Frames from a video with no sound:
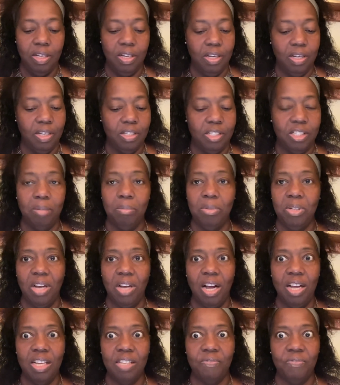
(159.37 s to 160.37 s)
because some of
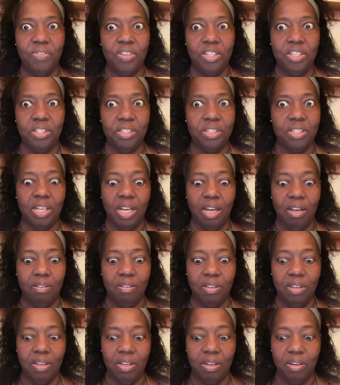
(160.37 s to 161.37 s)
y'all is vicious
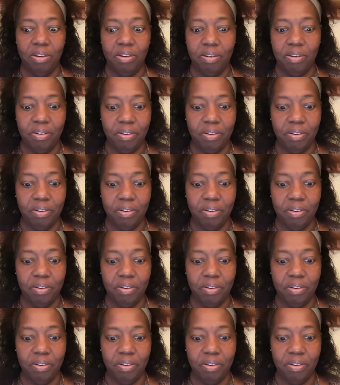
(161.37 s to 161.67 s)
out there.